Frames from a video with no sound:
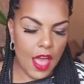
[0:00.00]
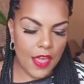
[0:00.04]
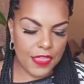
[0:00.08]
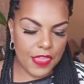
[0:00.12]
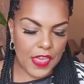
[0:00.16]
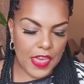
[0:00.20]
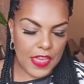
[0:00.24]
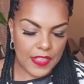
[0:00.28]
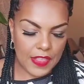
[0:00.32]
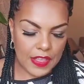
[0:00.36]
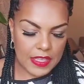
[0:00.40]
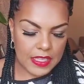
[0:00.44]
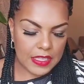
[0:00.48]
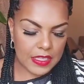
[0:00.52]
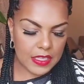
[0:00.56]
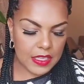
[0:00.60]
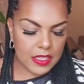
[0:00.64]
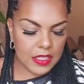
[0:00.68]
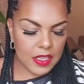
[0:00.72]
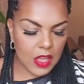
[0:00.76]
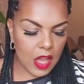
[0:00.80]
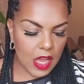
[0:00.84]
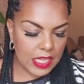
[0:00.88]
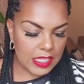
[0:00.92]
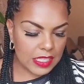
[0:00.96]
I think this
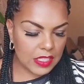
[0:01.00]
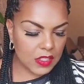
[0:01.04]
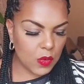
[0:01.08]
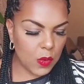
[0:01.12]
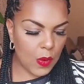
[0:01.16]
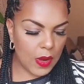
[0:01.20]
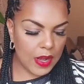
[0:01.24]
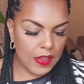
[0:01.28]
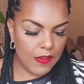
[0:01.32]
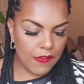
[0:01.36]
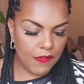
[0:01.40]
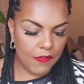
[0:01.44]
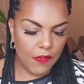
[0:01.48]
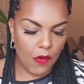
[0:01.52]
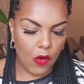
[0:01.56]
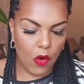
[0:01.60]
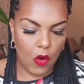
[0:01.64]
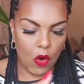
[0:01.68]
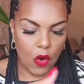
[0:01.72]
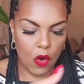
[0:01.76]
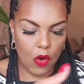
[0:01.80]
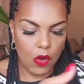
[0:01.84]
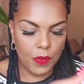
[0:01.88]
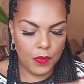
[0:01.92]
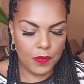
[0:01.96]
is a size
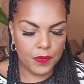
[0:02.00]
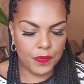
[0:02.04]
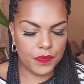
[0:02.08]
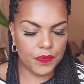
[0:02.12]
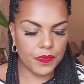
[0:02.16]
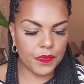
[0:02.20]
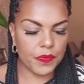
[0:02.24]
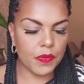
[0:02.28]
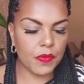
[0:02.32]
24.